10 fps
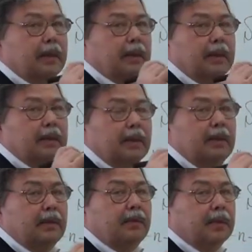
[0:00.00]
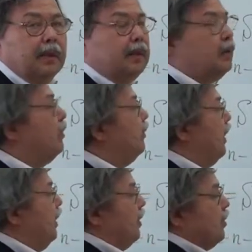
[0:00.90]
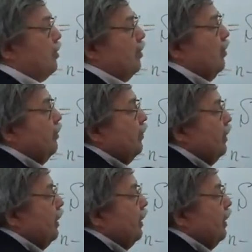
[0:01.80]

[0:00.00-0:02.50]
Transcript: identify two values of